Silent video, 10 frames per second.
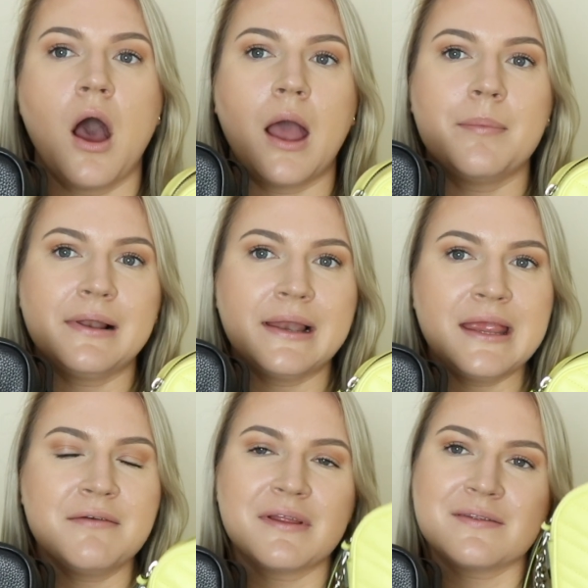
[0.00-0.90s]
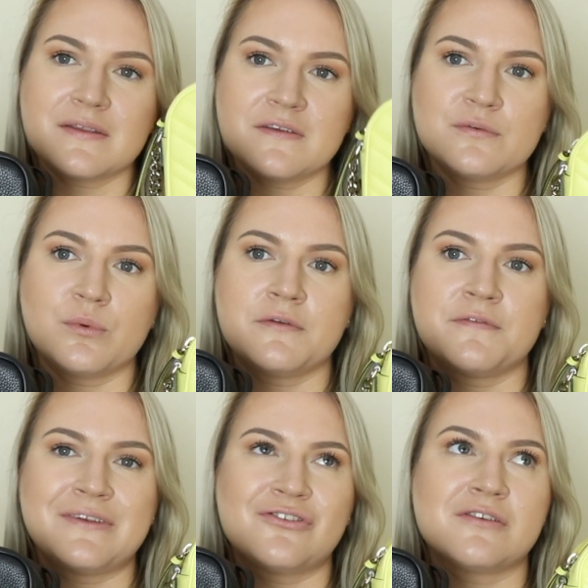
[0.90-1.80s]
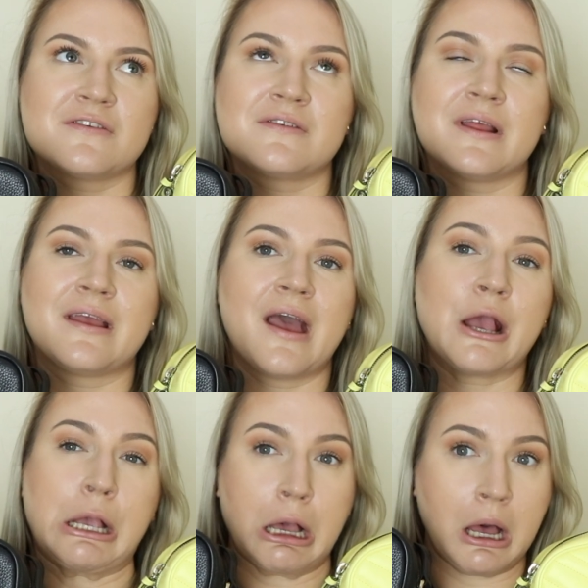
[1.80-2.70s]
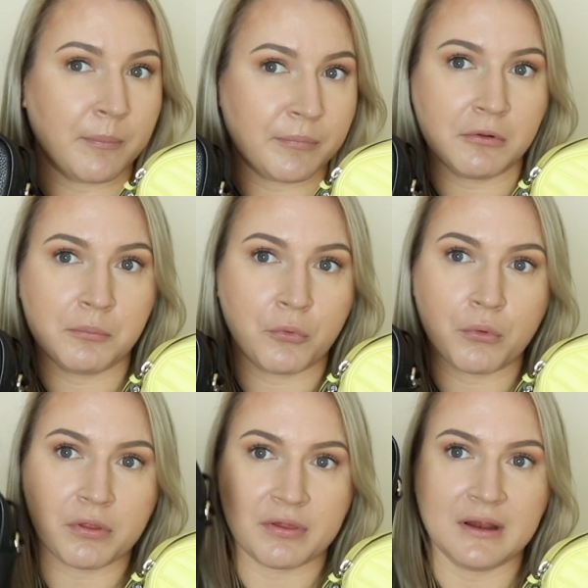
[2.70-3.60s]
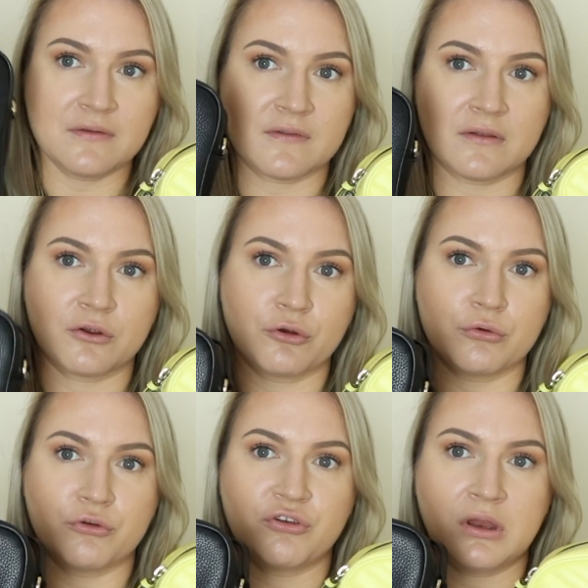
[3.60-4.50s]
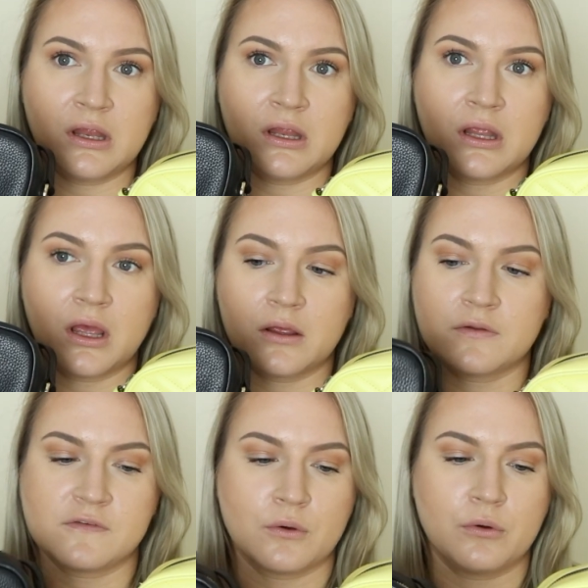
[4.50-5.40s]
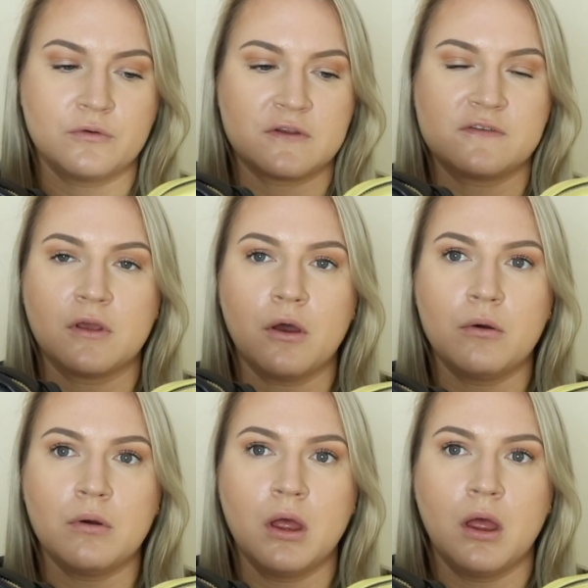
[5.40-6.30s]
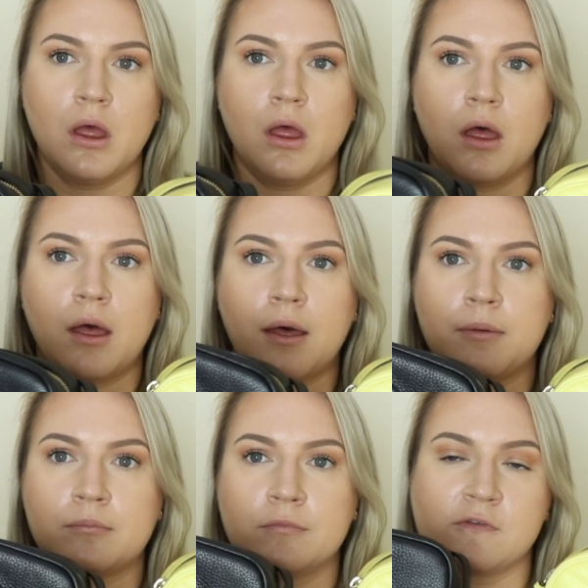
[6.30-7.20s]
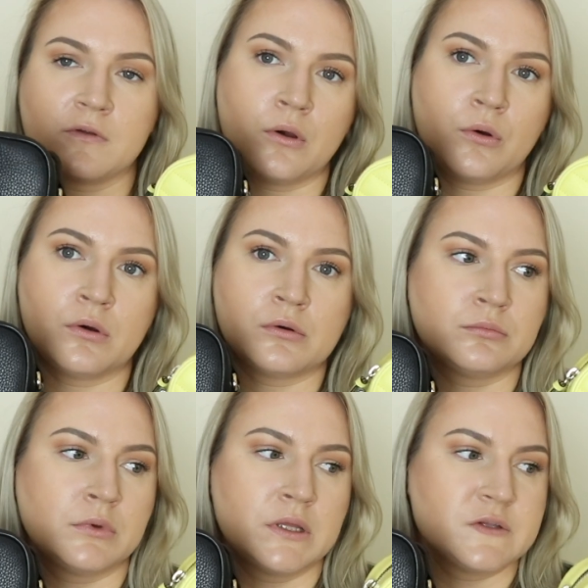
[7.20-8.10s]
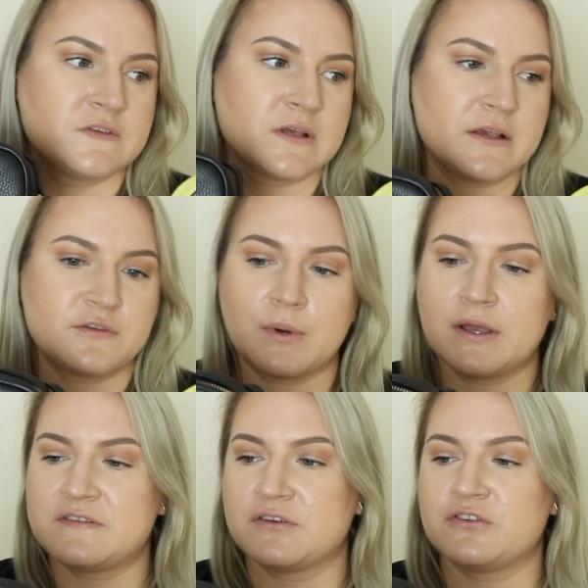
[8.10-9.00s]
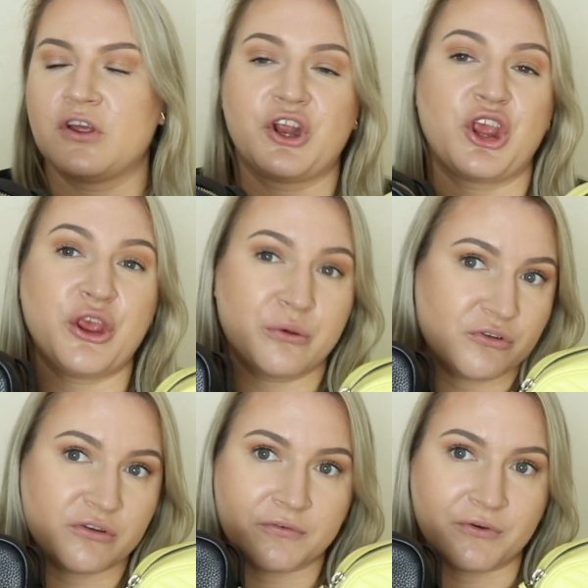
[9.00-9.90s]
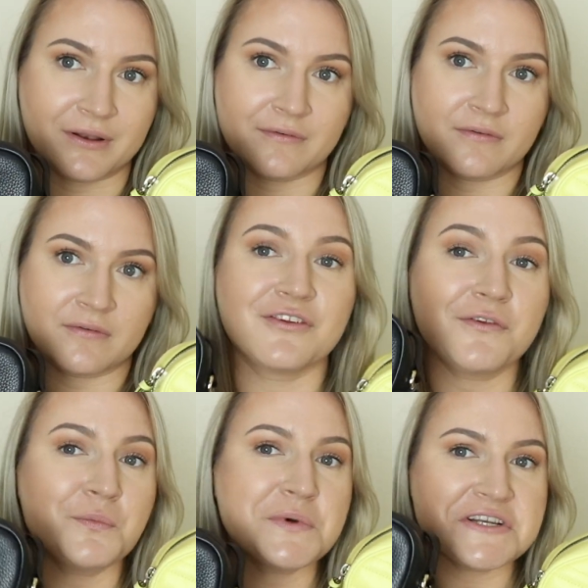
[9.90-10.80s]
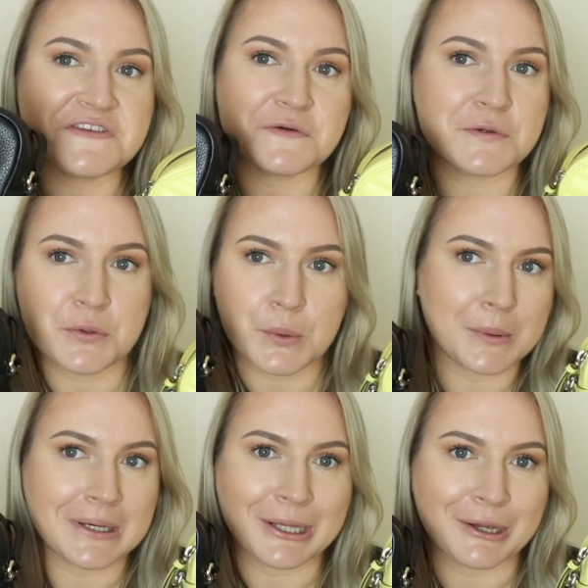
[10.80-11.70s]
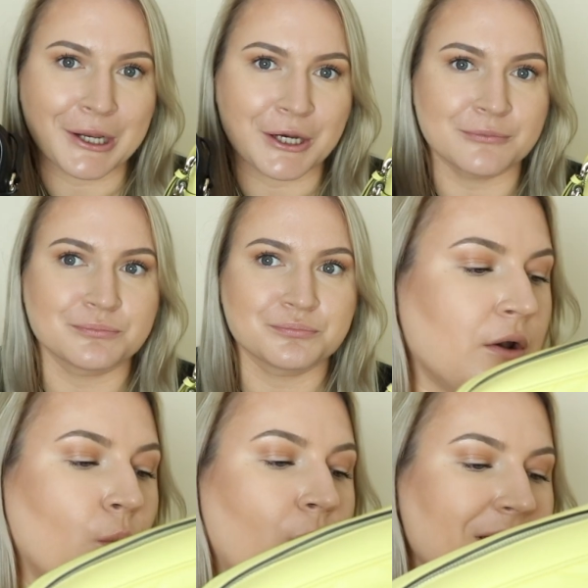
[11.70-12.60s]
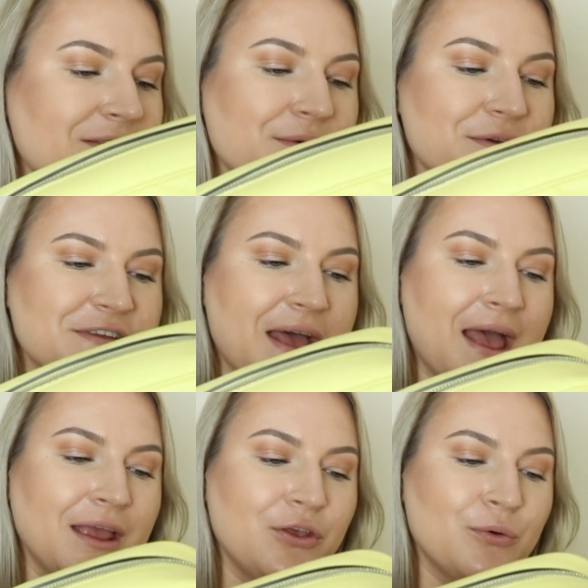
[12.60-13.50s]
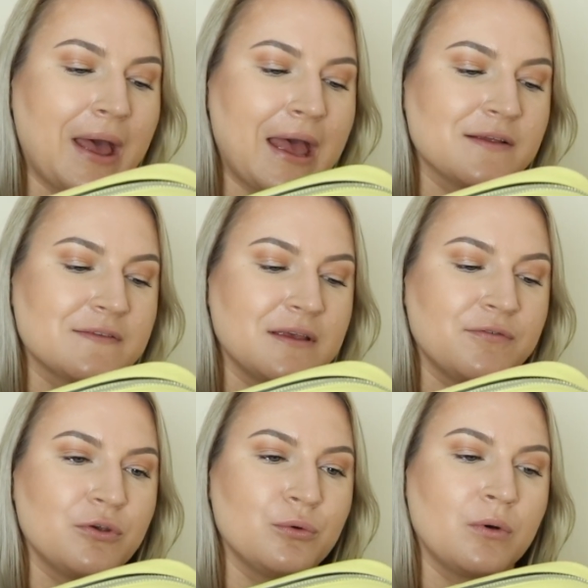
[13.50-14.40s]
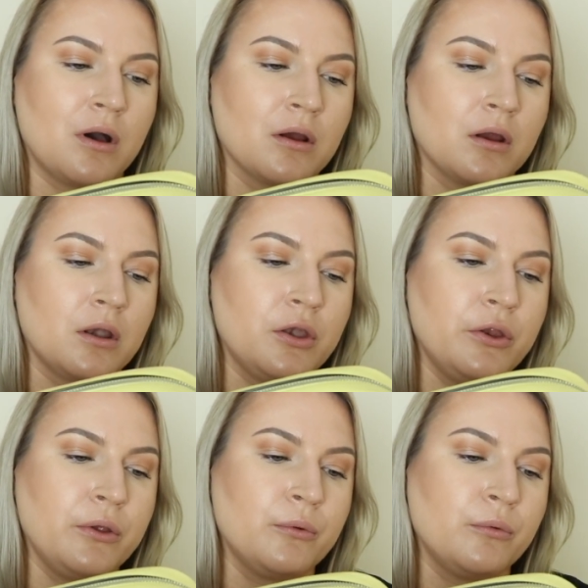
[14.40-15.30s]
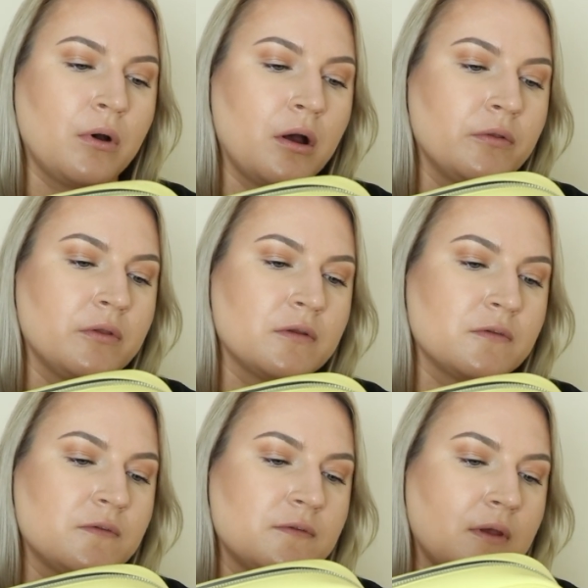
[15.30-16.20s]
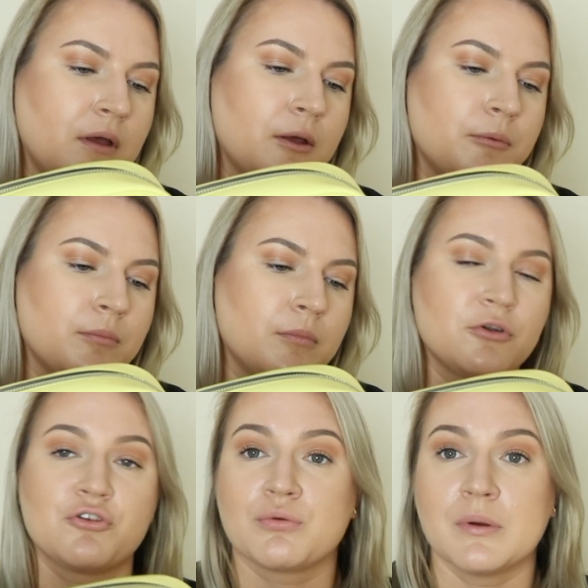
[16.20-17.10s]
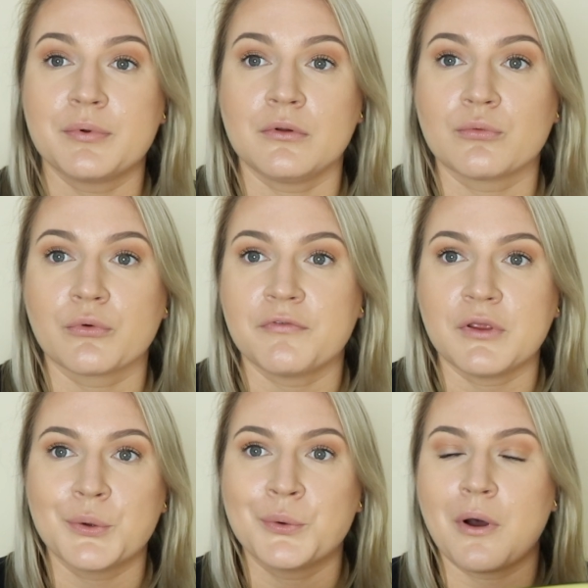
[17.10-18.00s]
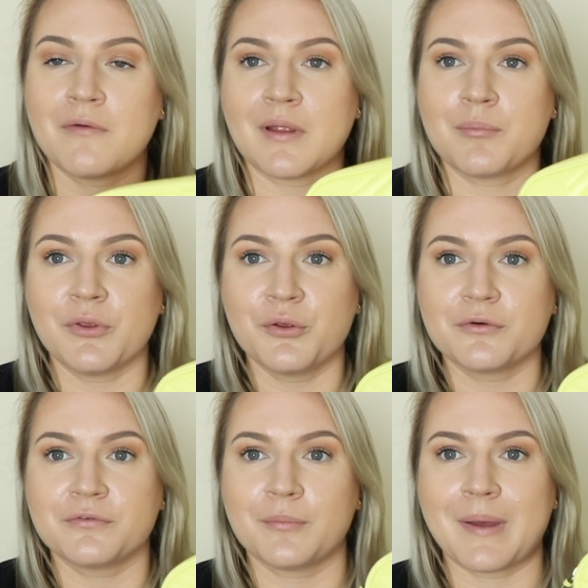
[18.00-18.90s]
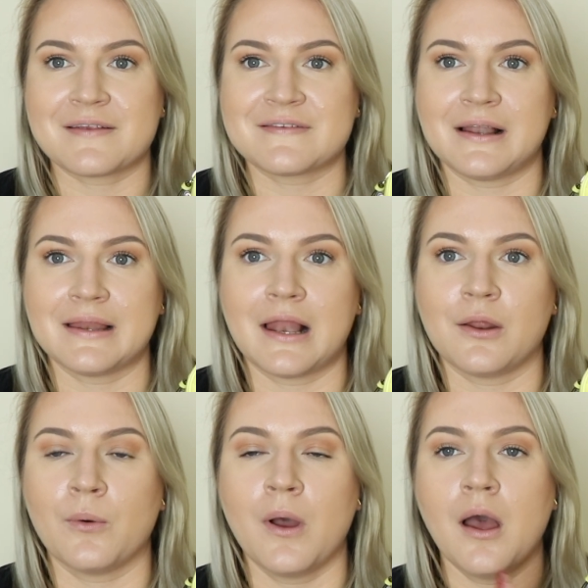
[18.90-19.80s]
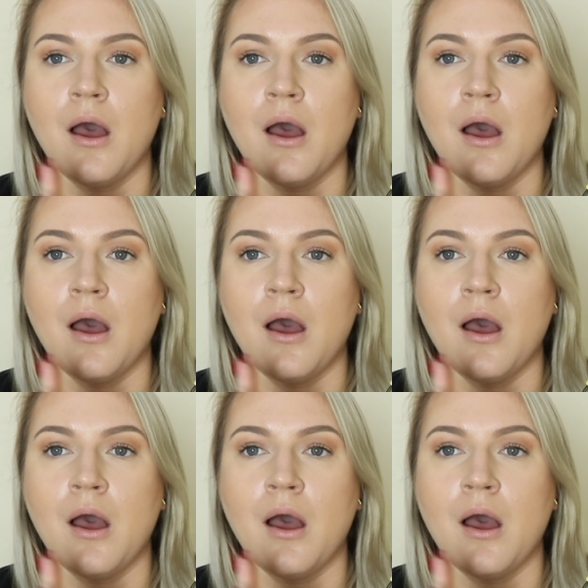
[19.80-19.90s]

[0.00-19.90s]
I believe that this one fits just like a couple more things than the Gucci Soho Disco. So size-wise, there's not a huge difference. Just wanted to throw it in there. Why is there a tag, you ask, if you are new on this triple review of that beautiful pastel yellow.